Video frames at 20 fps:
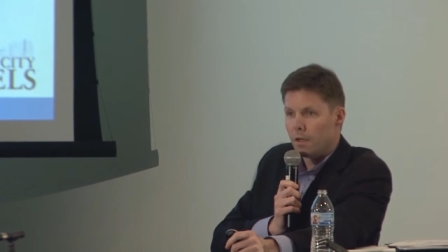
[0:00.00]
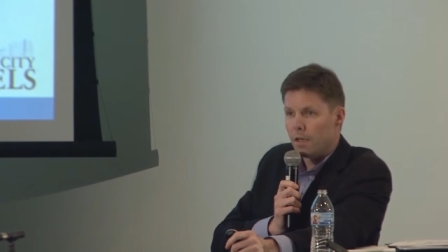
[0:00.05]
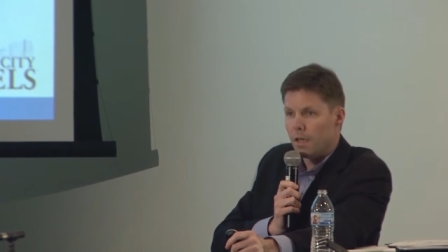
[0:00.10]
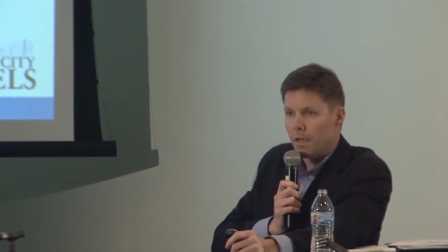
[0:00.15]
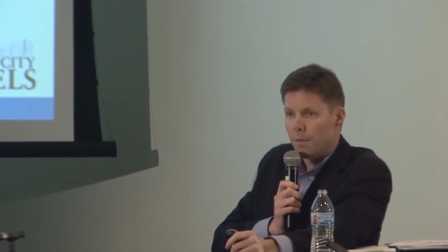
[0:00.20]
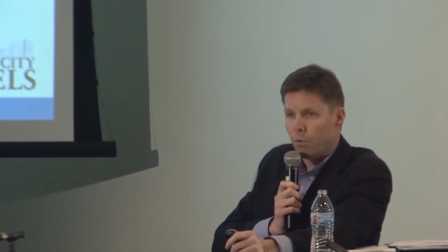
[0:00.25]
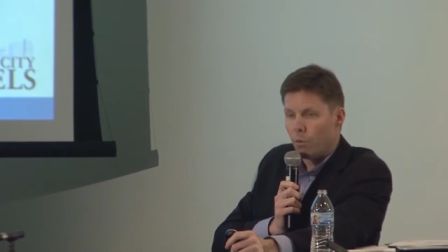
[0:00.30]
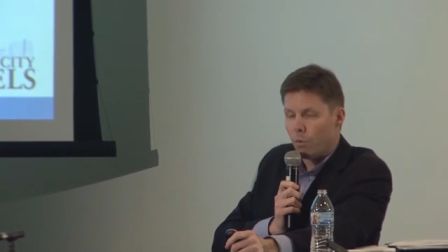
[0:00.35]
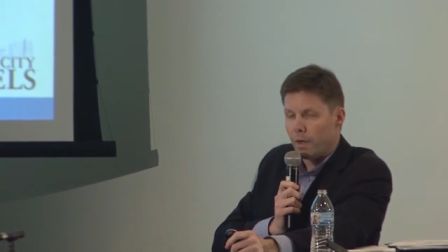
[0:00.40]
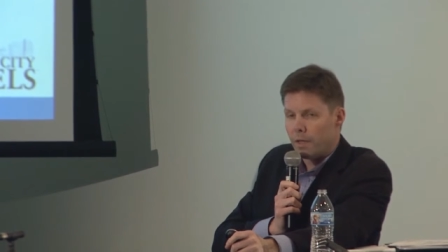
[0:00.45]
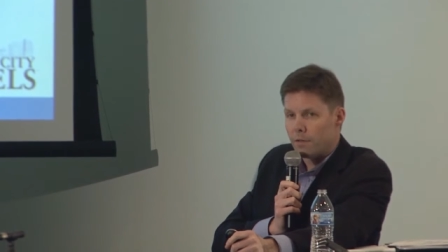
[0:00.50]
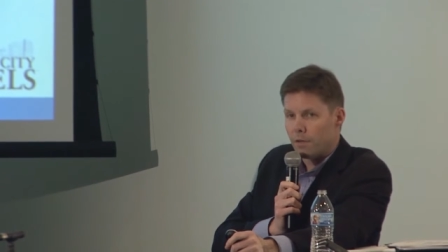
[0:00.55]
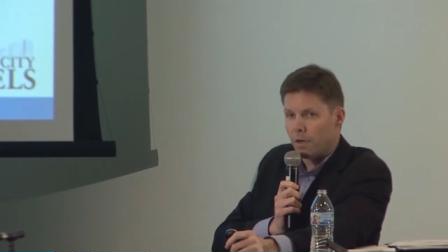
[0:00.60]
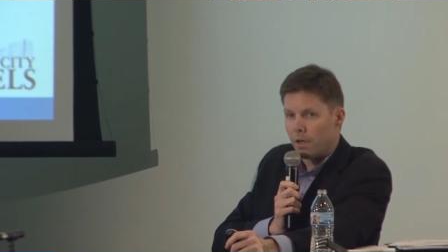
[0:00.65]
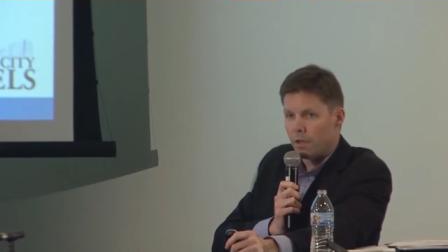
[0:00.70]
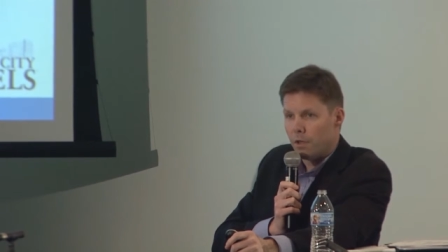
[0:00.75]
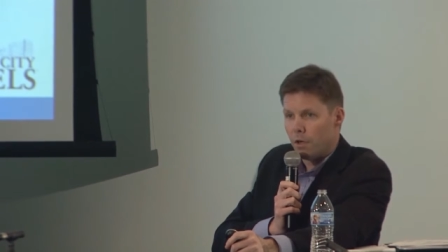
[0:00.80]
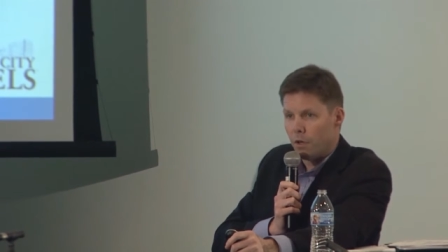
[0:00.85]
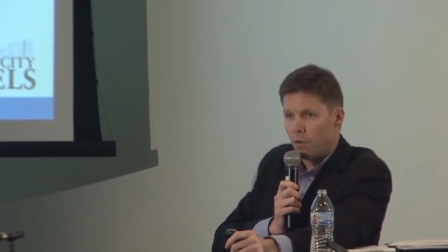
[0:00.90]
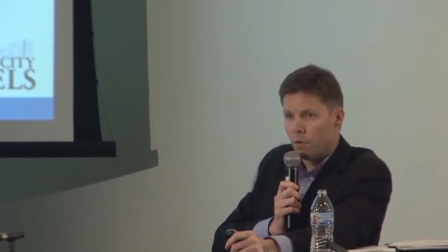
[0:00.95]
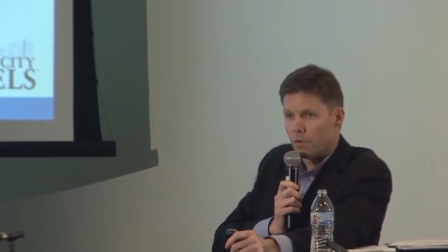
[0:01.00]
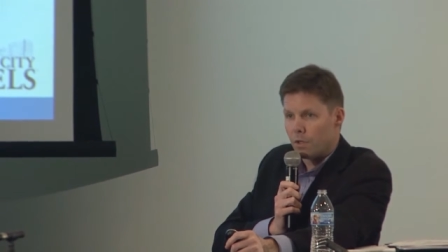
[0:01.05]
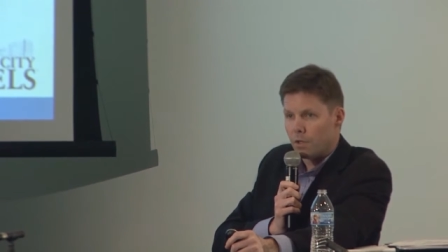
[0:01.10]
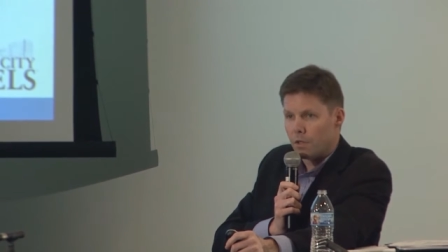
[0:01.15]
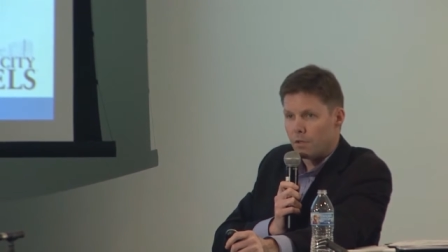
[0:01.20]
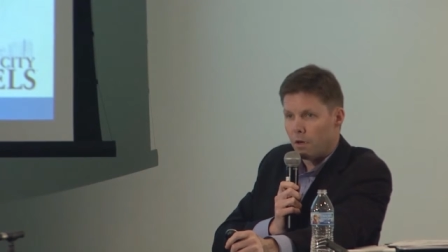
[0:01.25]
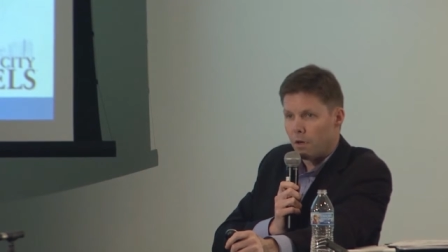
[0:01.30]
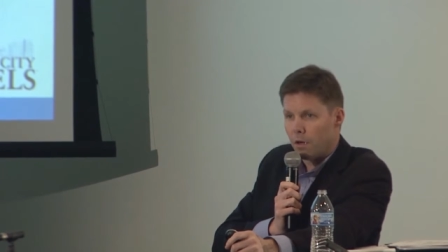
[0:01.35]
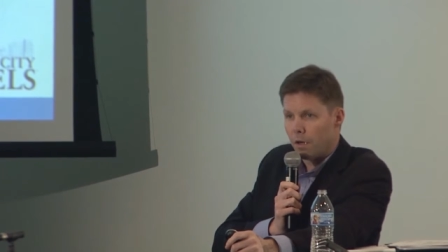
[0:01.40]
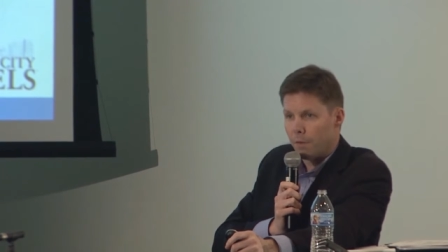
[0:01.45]
key points on those
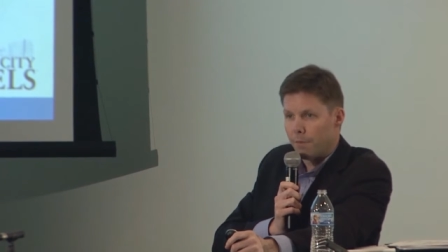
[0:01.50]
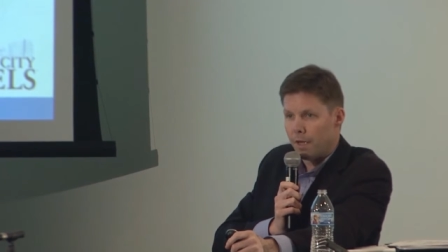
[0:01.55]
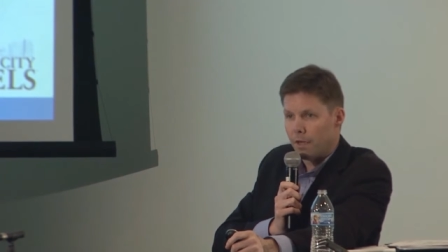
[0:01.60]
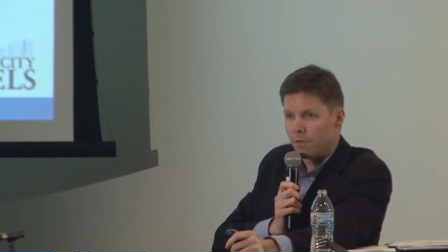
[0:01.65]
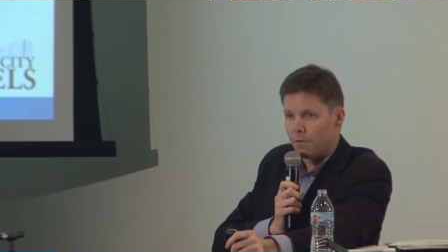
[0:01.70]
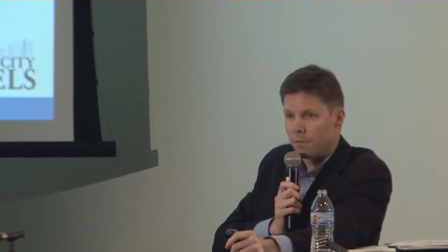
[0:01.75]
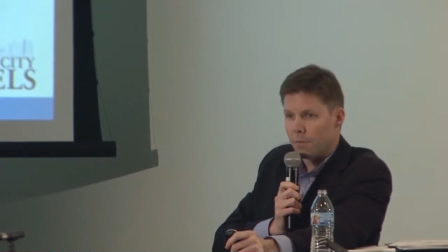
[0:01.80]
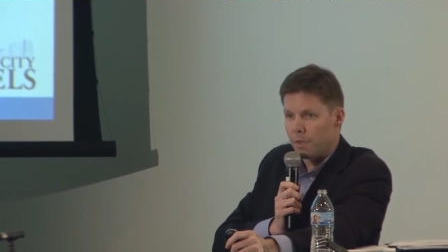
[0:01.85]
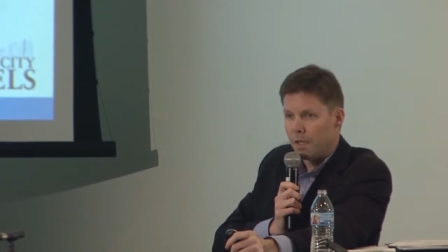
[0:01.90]
and talk about some